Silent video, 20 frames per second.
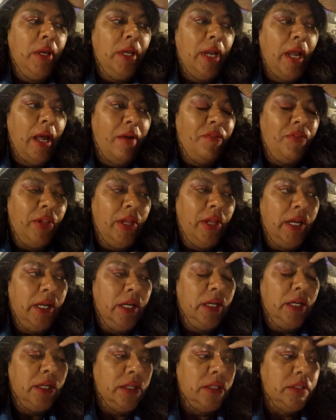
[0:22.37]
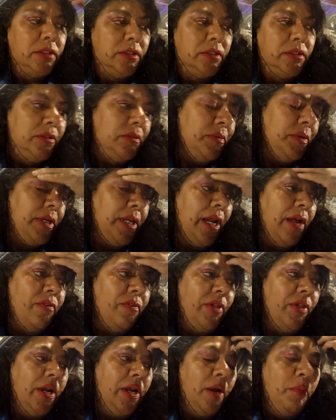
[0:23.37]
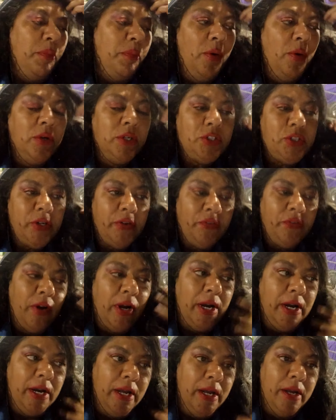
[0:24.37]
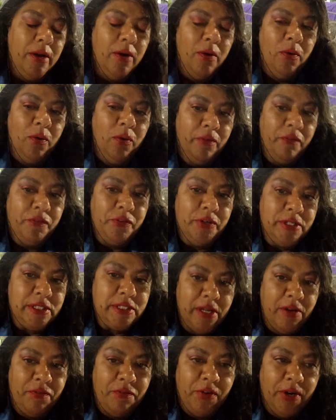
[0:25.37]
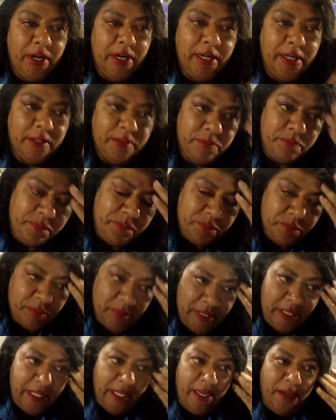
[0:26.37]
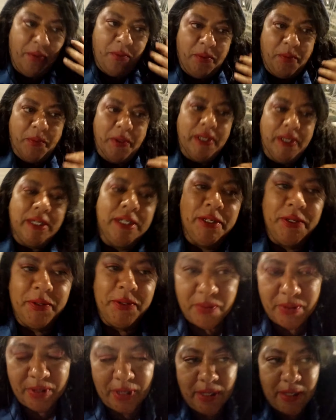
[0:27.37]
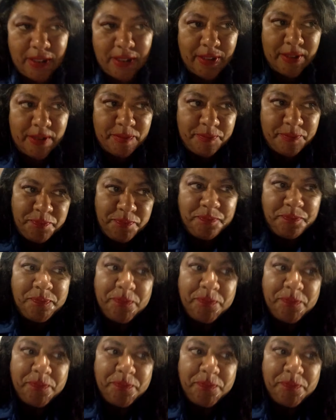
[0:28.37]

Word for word: we could have like we could have like a poetry Friday or a freestyle Friday. I think what we could do. Um,